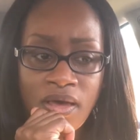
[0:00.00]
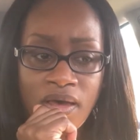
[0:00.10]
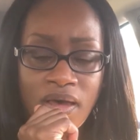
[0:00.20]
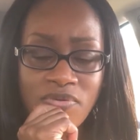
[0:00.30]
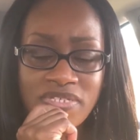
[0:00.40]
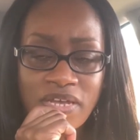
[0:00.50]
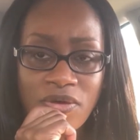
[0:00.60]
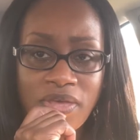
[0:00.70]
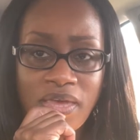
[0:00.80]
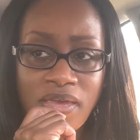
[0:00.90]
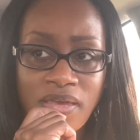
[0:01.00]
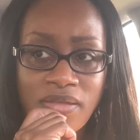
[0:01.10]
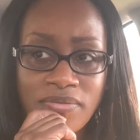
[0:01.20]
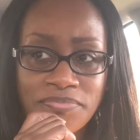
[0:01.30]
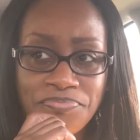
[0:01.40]
I was like,
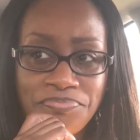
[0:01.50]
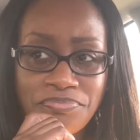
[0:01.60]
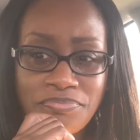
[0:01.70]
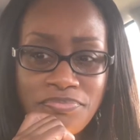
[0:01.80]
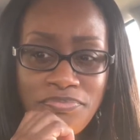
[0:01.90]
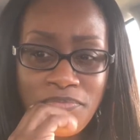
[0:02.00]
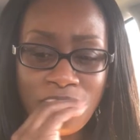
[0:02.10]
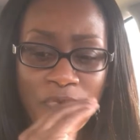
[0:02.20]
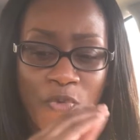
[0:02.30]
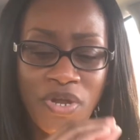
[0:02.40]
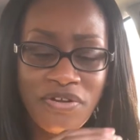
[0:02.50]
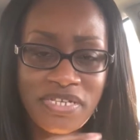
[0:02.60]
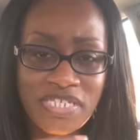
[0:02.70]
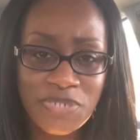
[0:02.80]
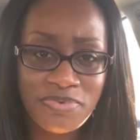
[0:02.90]
okay, where
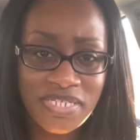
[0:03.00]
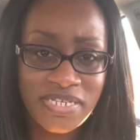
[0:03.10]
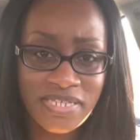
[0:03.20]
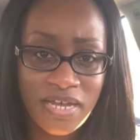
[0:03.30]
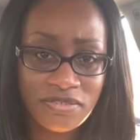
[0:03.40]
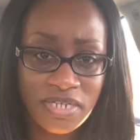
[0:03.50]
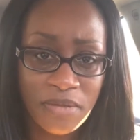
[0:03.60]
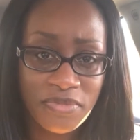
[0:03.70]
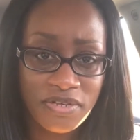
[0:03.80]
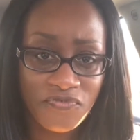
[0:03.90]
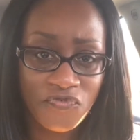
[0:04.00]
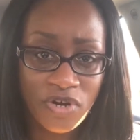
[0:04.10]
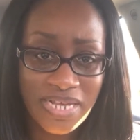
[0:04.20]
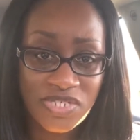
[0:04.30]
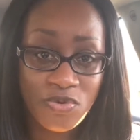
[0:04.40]
is this percentile that I'm looking for?
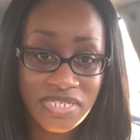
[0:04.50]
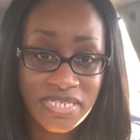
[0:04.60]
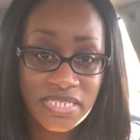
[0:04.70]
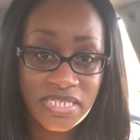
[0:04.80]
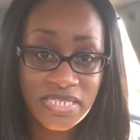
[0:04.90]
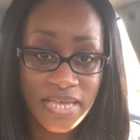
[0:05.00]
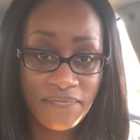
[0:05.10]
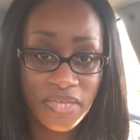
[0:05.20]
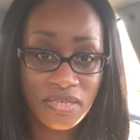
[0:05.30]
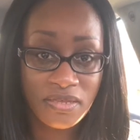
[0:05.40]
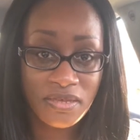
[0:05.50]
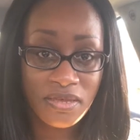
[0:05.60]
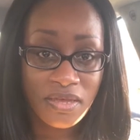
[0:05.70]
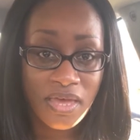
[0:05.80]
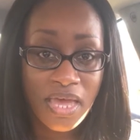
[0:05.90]
And I saw a 67
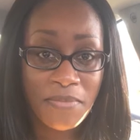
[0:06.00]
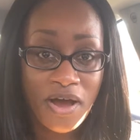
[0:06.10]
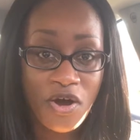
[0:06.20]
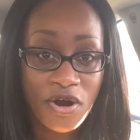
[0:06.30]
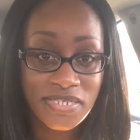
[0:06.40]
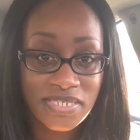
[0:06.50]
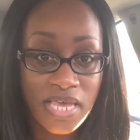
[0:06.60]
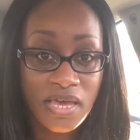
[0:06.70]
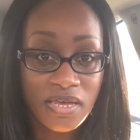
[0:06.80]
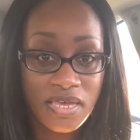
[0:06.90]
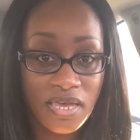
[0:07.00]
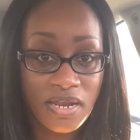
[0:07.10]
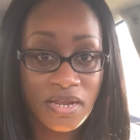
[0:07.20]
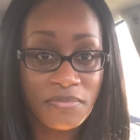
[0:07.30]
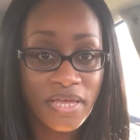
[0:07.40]
and my heart sank again.
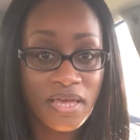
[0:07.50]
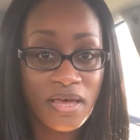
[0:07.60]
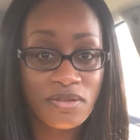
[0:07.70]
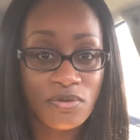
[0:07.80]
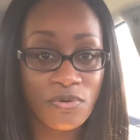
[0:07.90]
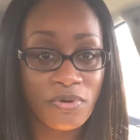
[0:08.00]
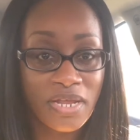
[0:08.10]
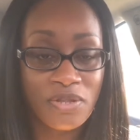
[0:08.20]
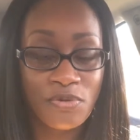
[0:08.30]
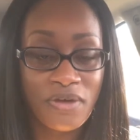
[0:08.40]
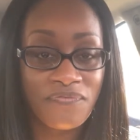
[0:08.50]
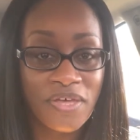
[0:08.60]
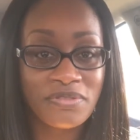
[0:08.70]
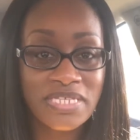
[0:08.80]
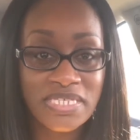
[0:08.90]
And I'm like, I knew it. I knew I
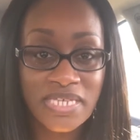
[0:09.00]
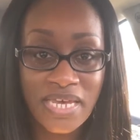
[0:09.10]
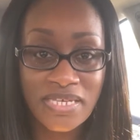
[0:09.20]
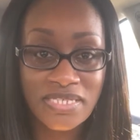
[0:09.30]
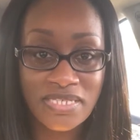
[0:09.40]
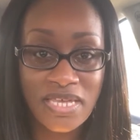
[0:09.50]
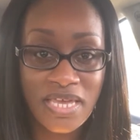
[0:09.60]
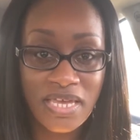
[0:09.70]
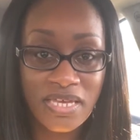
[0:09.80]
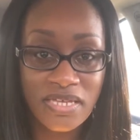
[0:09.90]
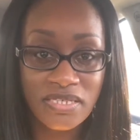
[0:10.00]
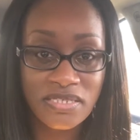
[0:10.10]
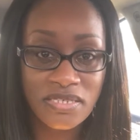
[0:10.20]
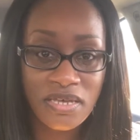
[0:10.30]
failed this test. And,